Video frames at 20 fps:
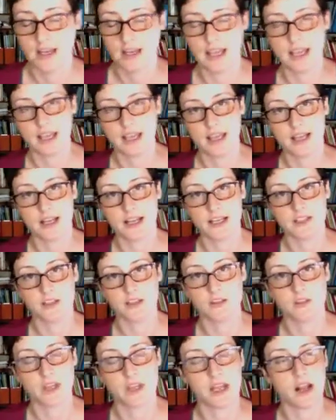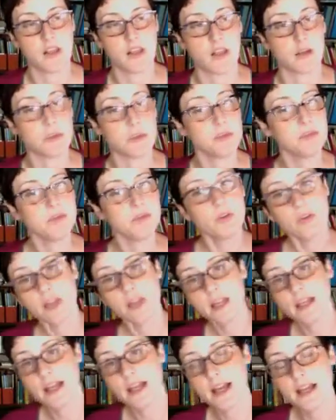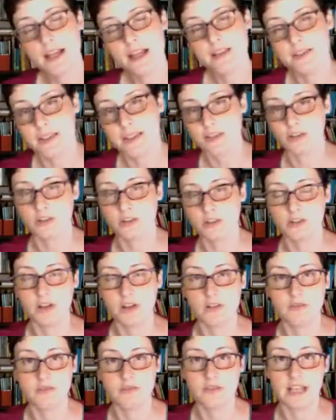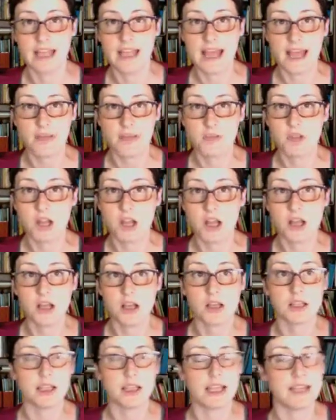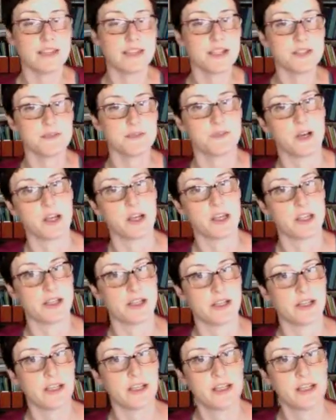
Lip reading: And I know that a lot of people don't like ads. They turn off ad block, and that's fine.